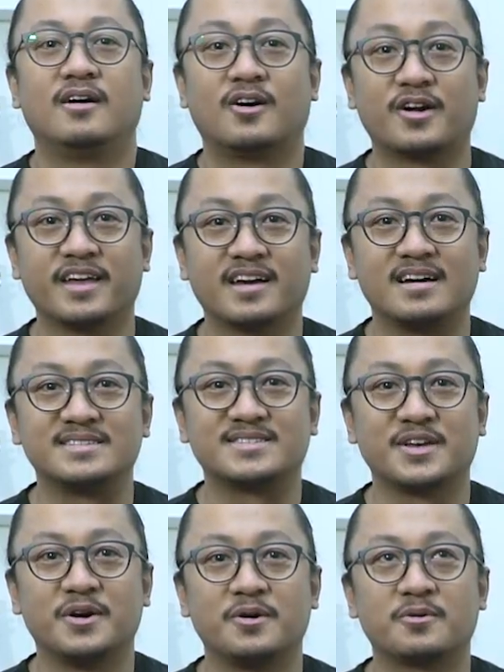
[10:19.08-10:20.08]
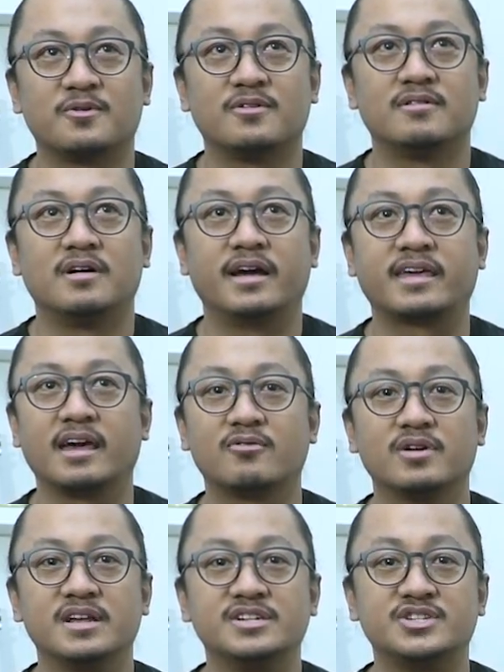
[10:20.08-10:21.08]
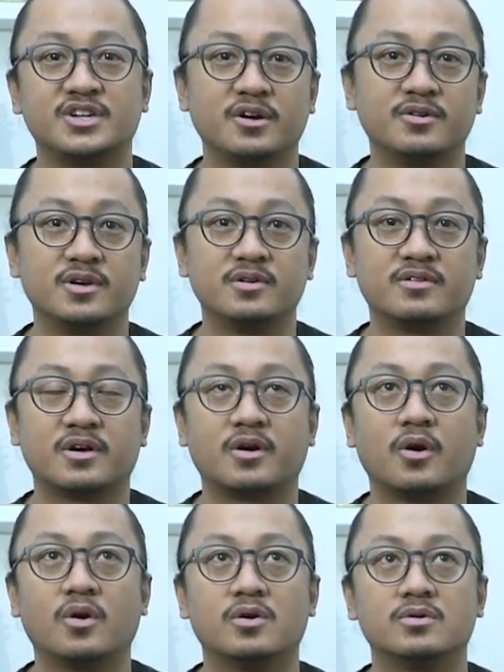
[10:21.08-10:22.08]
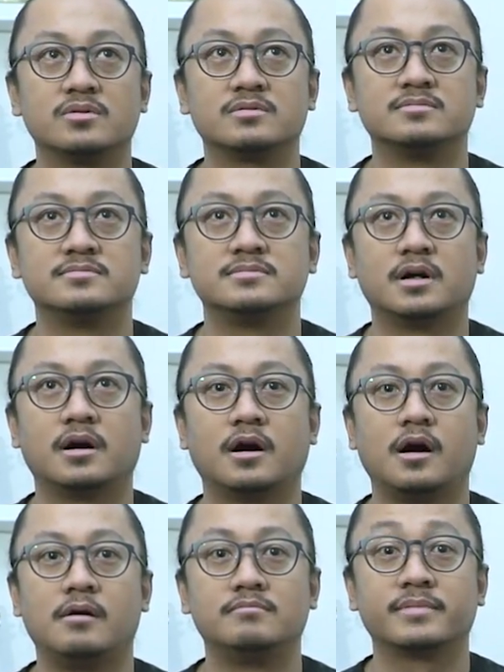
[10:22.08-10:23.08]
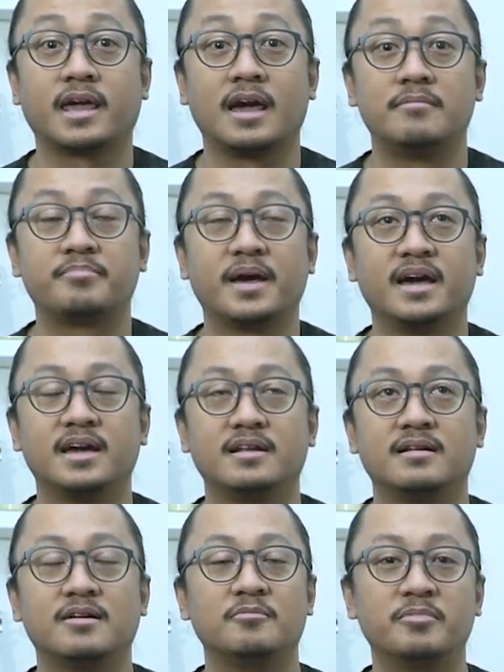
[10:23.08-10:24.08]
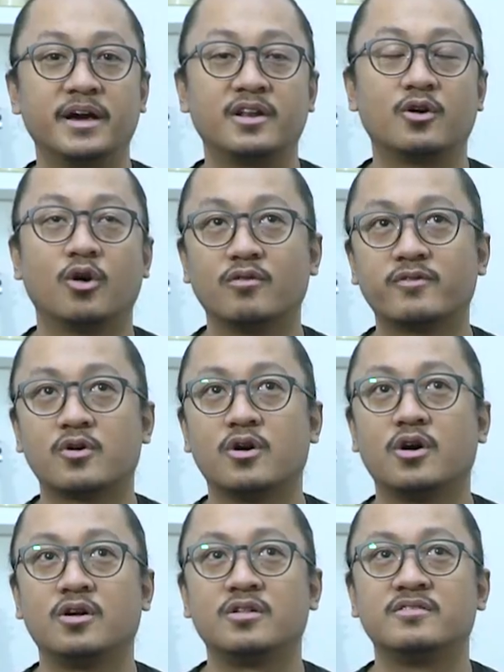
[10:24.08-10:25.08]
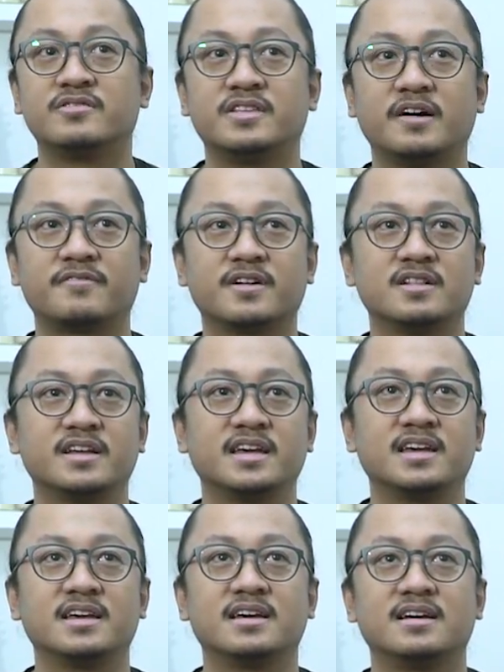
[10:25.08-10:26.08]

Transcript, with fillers: Alright guys, so I can't really show you the whole um, campaign. But overall, definitely,